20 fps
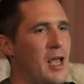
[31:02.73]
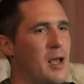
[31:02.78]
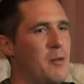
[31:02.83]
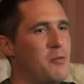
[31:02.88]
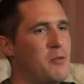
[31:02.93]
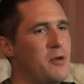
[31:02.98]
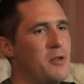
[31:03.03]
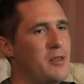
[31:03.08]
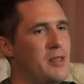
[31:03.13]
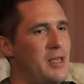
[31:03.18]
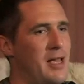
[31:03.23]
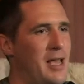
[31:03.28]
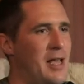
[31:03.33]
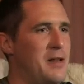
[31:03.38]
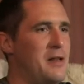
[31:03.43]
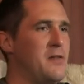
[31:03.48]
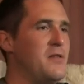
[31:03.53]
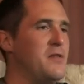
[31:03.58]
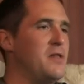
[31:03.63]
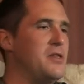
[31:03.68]
And we're at the
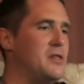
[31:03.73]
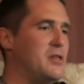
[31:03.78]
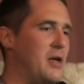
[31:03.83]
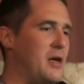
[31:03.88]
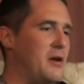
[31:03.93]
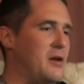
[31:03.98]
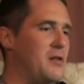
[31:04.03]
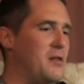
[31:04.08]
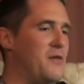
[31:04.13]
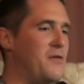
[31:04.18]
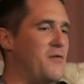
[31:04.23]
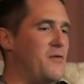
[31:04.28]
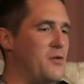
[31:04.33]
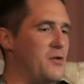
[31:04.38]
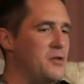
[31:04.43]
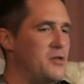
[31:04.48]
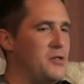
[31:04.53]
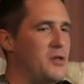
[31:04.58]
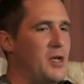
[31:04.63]
end of the cycle, the fourth